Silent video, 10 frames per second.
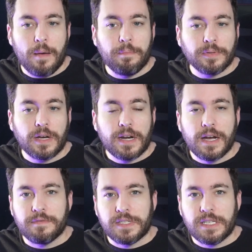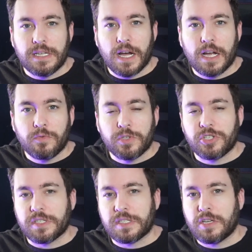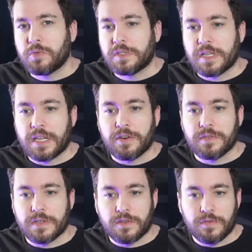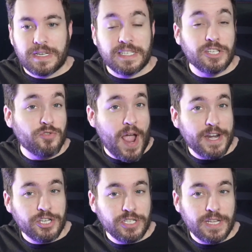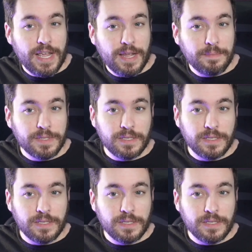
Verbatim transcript: Blood of Zeon, which is a sequel to the Gihren's Greed strategy games.